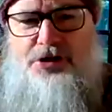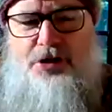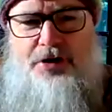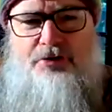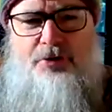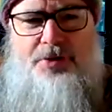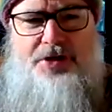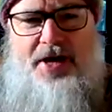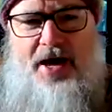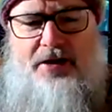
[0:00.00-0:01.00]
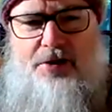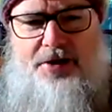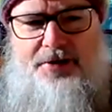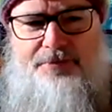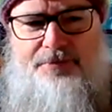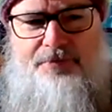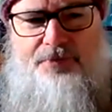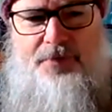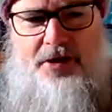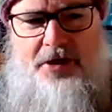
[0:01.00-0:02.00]
light shining through it, the dark light.
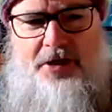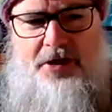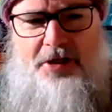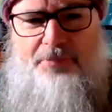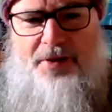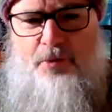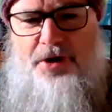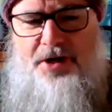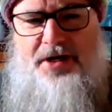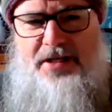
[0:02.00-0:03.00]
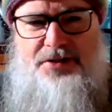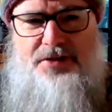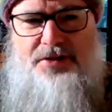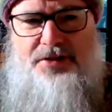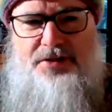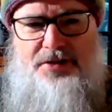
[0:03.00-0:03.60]
It'll be what it is. It'll